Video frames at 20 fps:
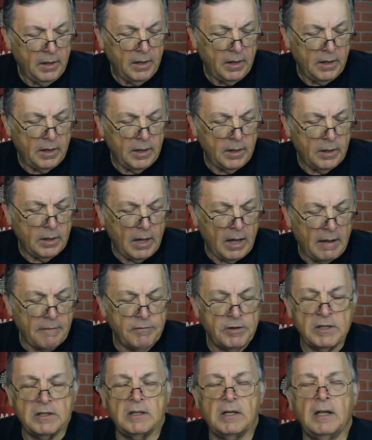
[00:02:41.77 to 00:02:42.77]

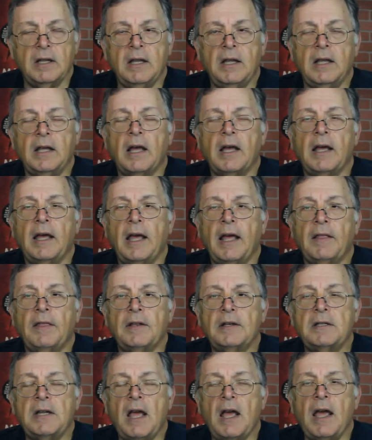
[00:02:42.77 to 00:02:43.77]
Obviously, at
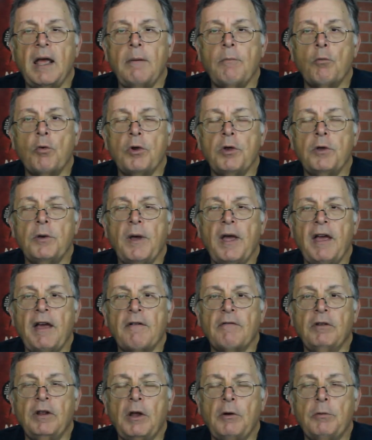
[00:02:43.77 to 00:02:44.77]
the time where you
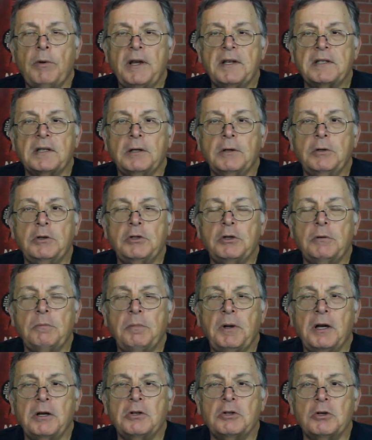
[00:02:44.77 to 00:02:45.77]
have low-resolution
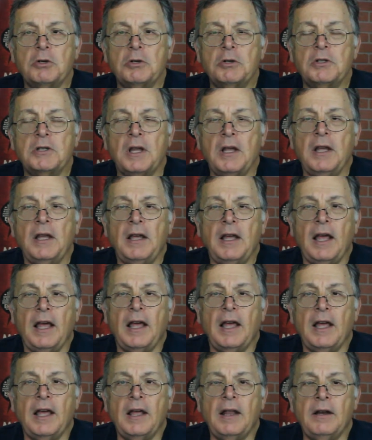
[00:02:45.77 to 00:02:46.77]
pictures,
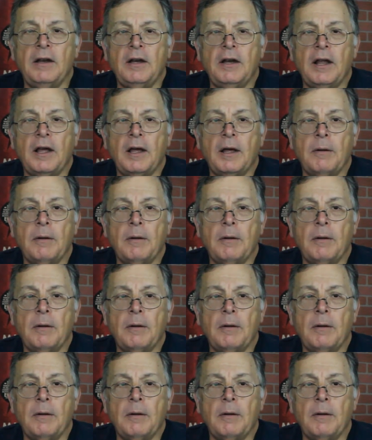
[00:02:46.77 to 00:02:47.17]
and